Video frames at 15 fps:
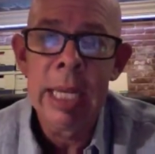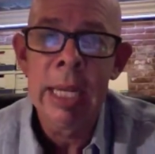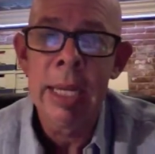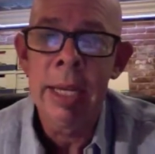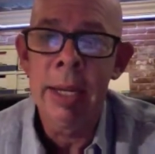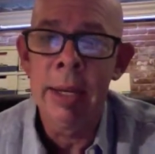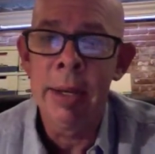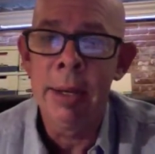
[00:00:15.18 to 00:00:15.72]

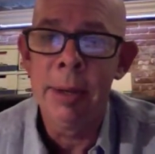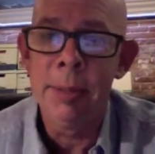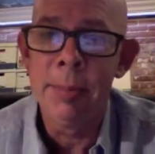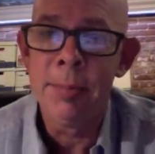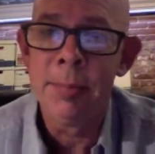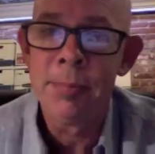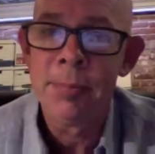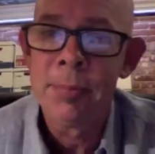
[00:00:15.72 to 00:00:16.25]

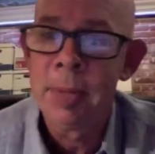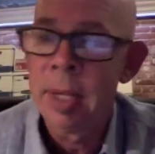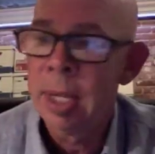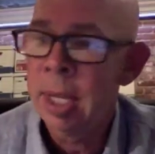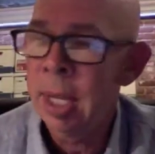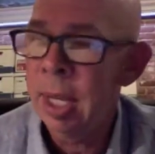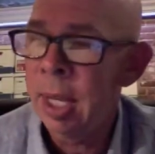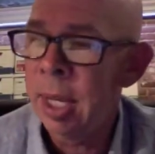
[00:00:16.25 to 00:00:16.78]
and
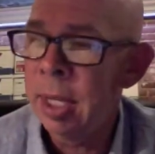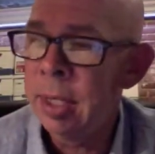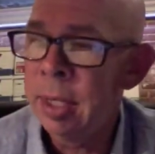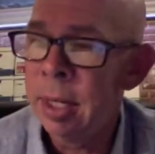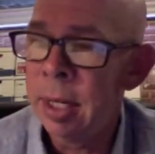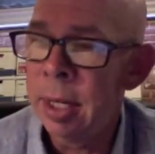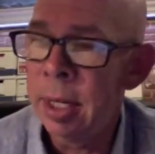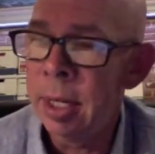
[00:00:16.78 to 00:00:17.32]

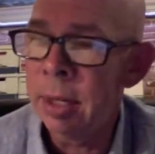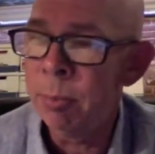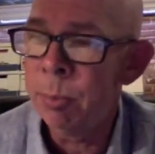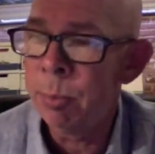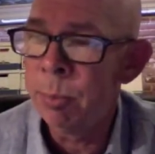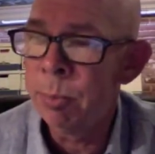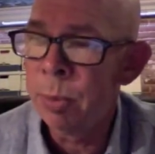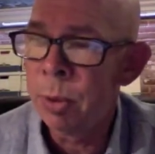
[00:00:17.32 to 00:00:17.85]
it
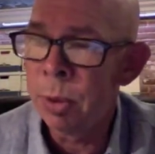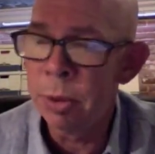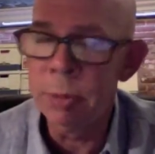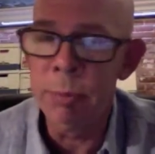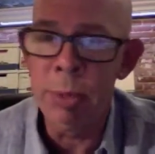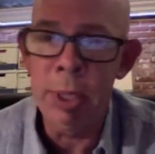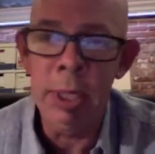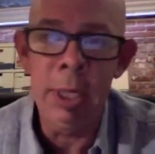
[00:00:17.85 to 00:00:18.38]
couldn't
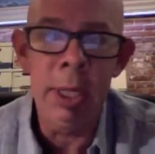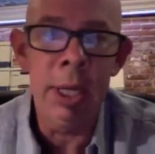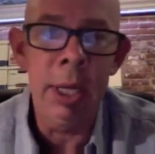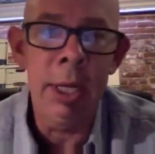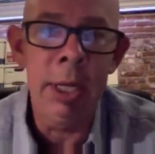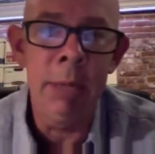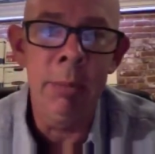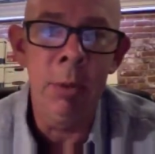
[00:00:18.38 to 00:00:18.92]
be
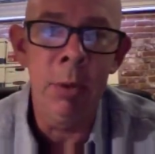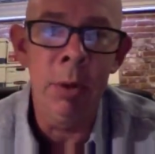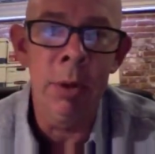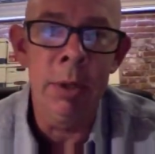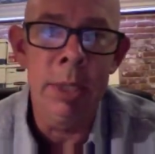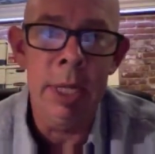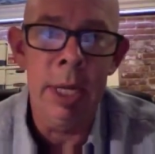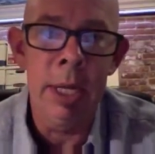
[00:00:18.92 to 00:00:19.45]
any more
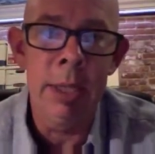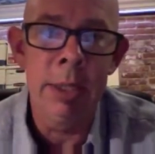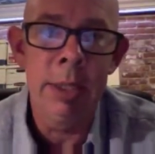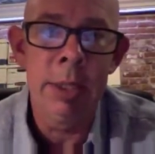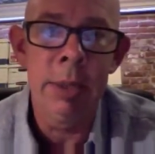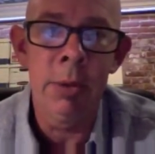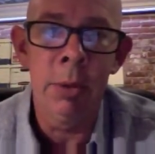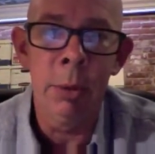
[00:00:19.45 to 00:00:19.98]

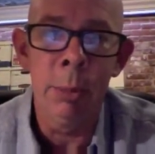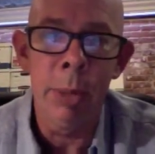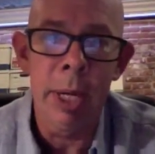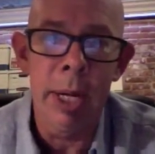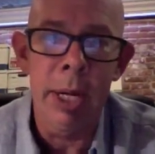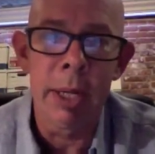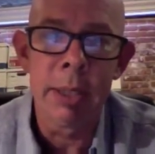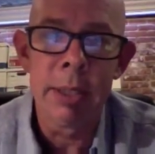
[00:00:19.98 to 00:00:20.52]
dense or
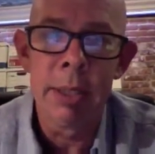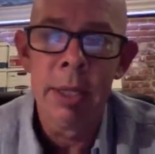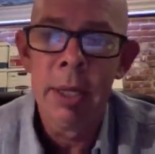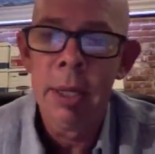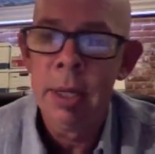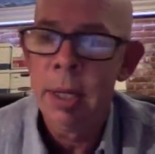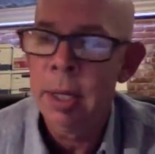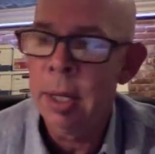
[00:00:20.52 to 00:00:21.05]
packed
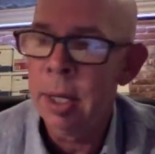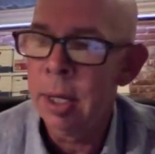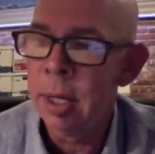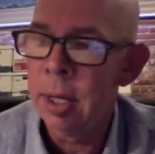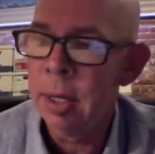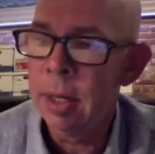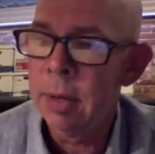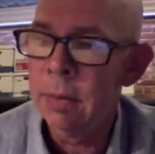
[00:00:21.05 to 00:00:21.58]

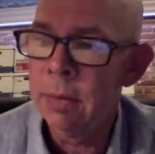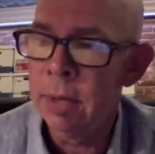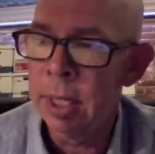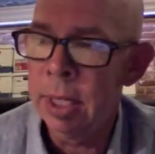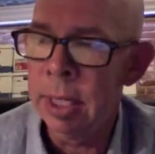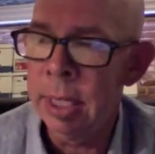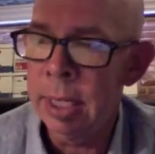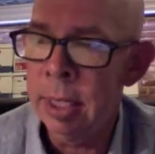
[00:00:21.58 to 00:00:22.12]
than
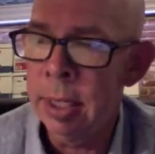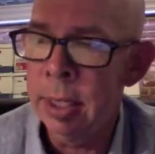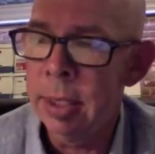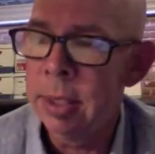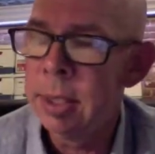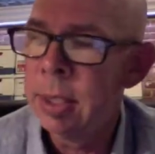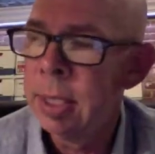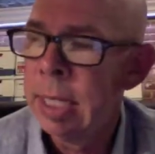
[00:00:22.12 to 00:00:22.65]
it
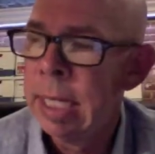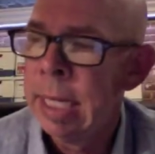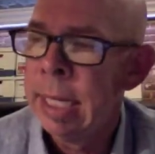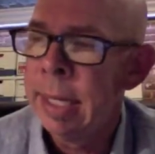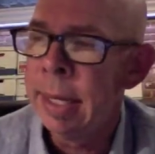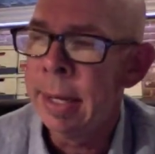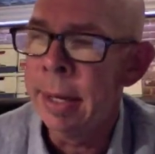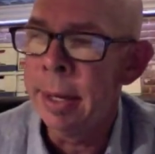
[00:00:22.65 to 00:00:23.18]
is.
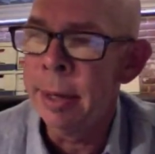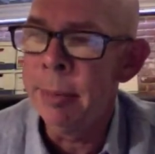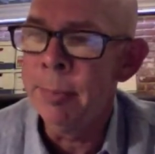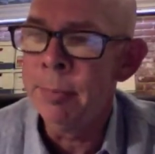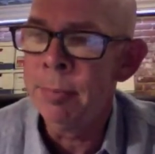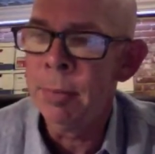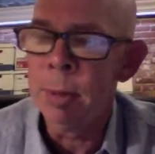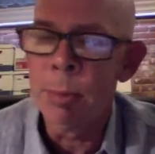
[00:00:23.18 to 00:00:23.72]

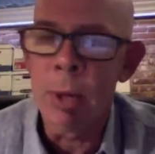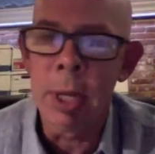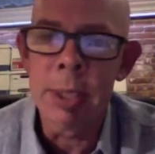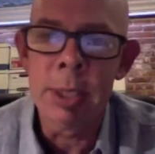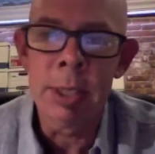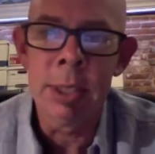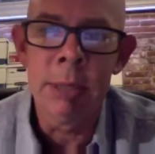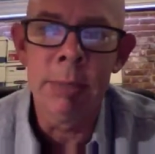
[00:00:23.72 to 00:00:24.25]
The
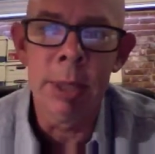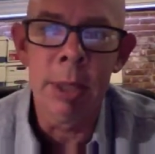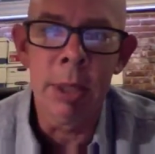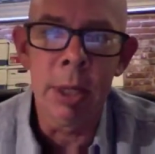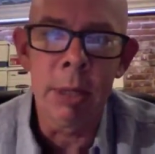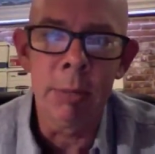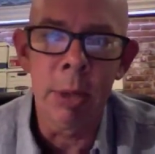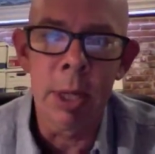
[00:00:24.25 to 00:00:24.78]
process has been a
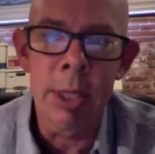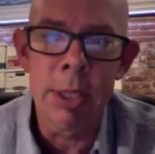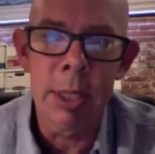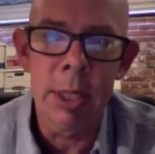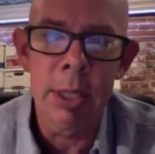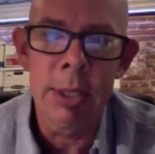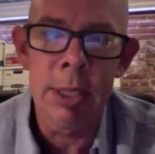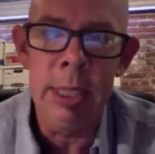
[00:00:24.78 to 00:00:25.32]
long
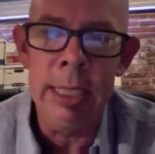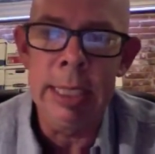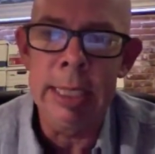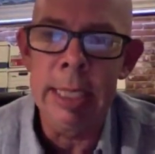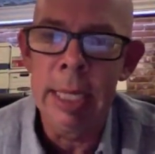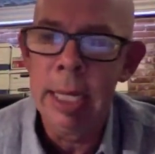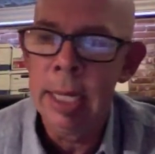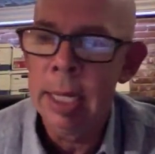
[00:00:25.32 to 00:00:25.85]
process
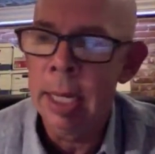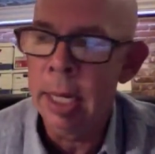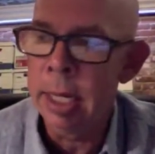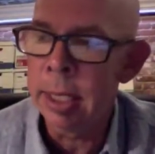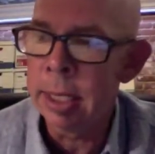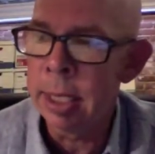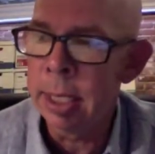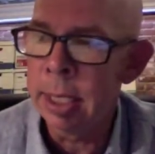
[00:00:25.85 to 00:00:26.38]
in
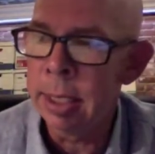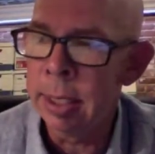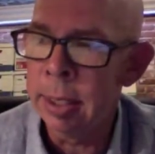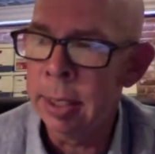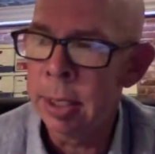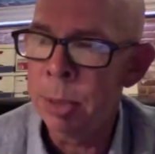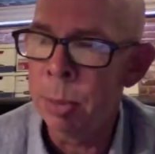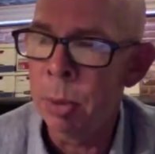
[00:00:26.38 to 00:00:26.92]
getting to
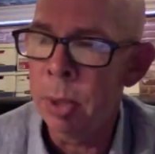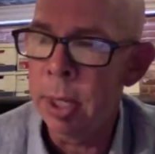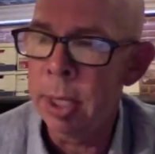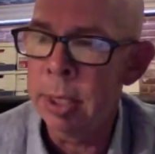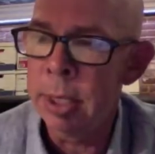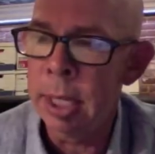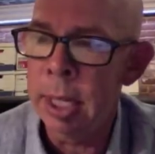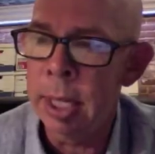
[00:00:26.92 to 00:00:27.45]
this
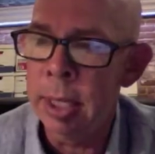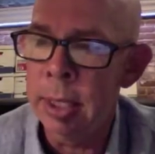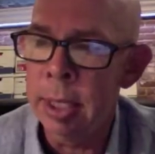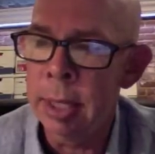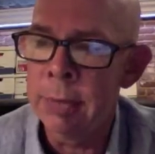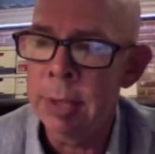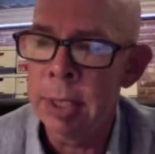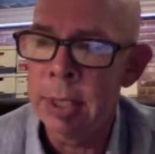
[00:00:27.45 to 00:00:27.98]
point, and the
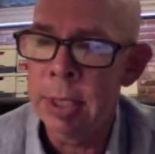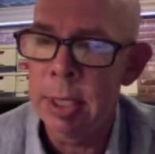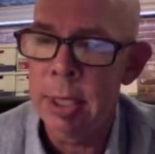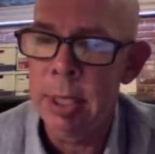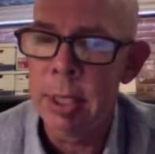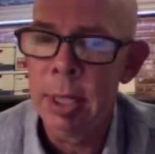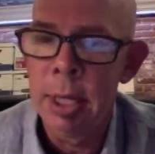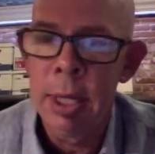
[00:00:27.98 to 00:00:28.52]

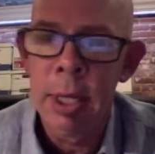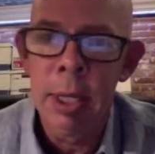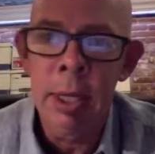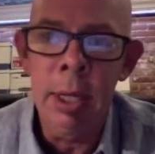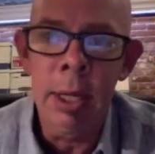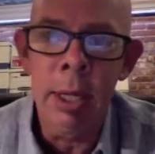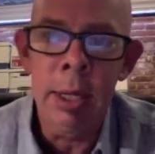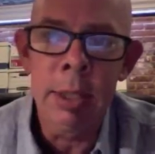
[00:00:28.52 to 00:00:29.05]
FCC
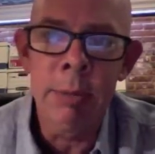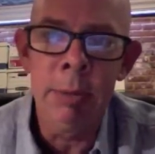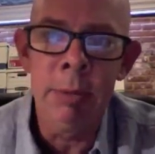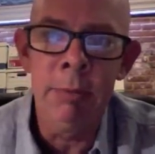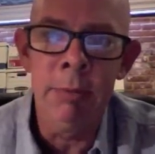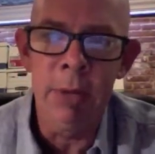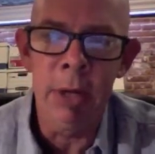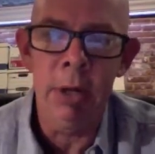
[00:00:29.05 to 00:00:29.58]
has
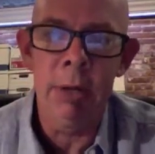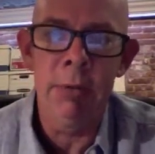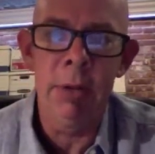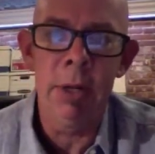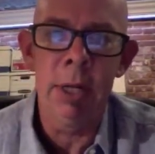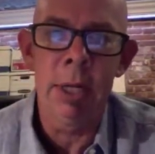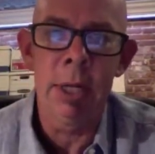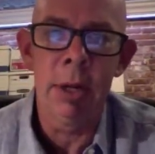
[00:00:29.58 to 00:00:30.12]
been very,
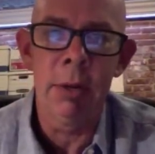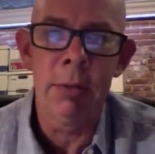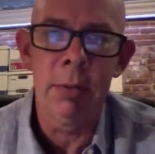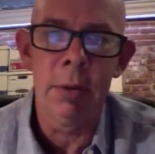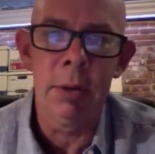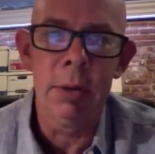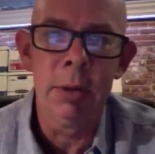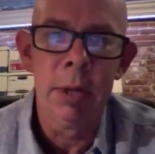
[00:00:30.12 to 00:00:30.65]
very
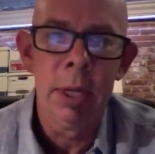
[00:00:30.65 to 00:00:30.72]
careful